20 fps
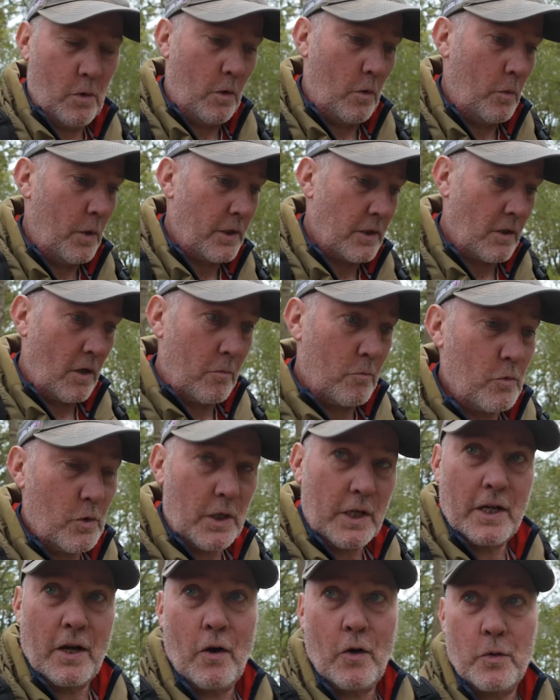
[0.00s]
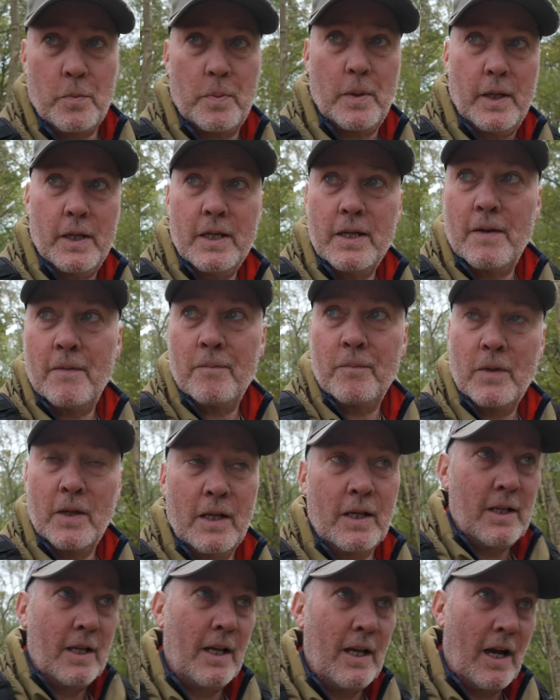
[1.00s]
which I'm really hoping
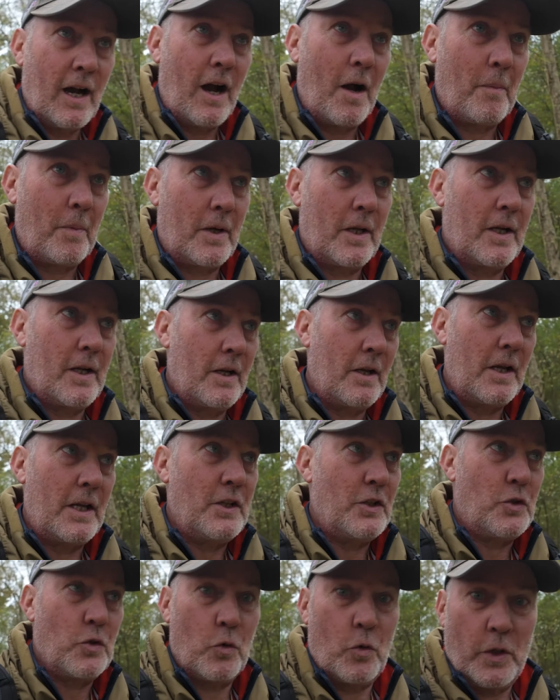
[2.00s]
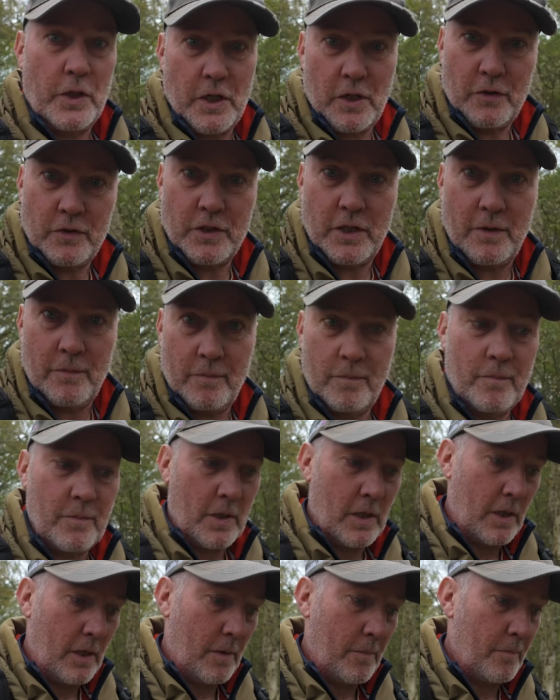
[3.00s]
I'm going to enjoy using,
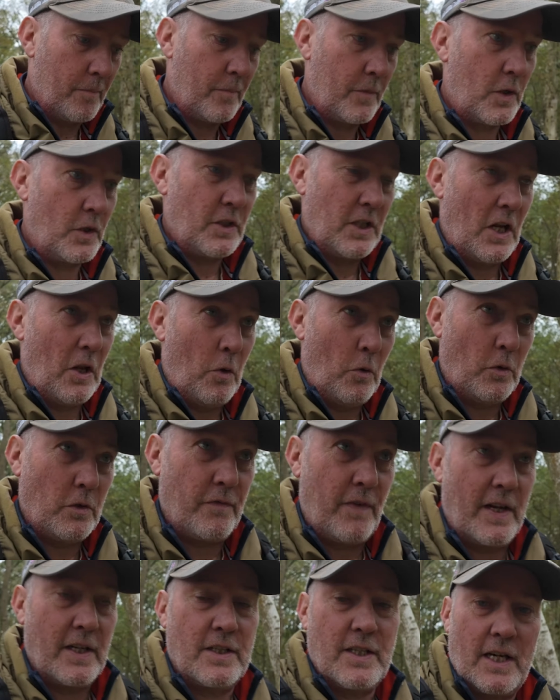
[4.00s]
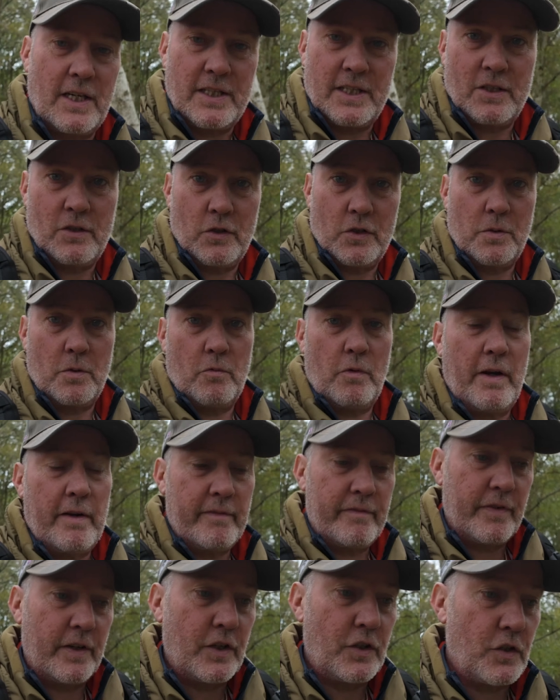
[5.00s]
because it looks fantastic. Got some
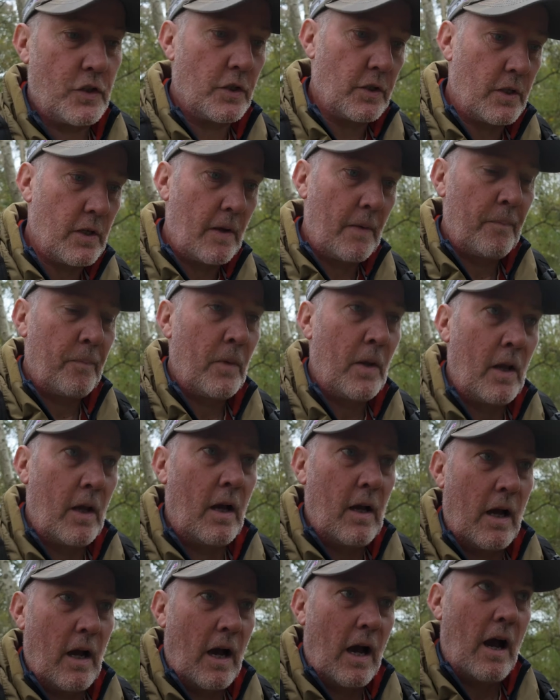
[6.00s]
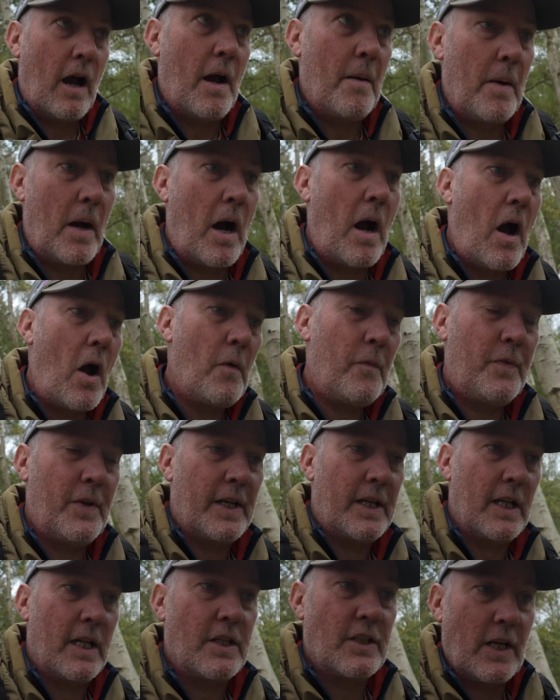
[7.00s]
great features. Hopefully
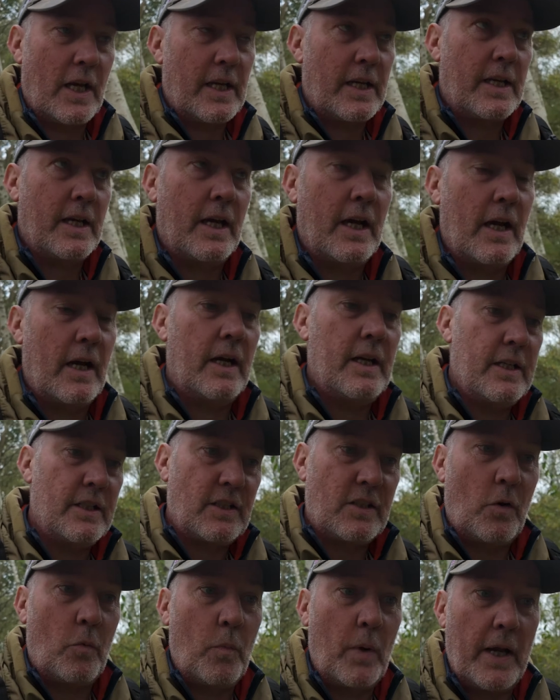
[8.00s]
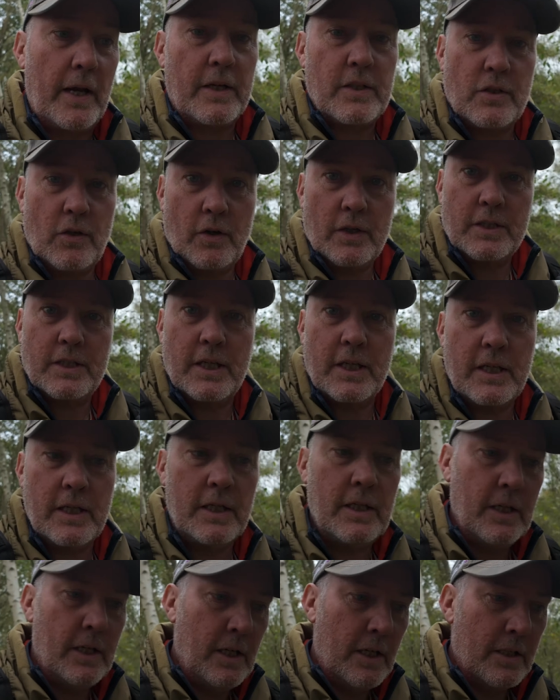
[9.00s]
going to take it somewhere exciting
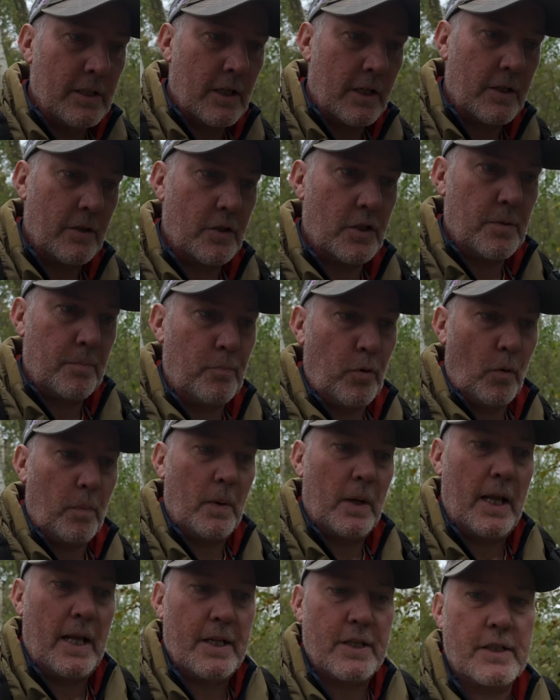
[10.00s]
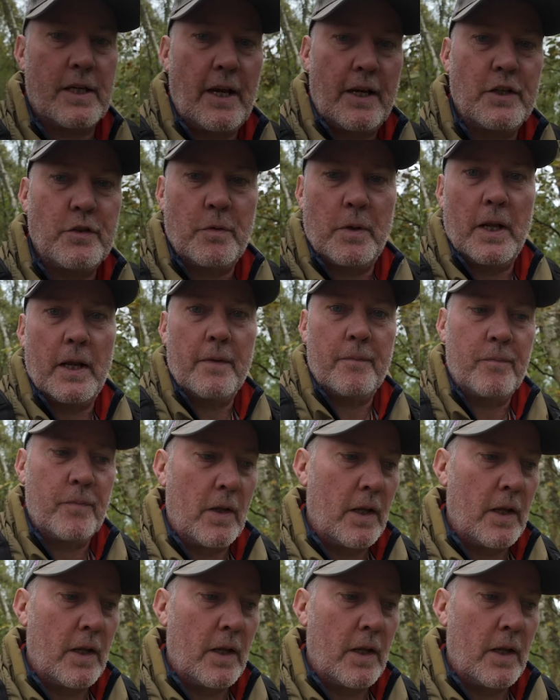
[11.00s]
to do some proper landscapes with it.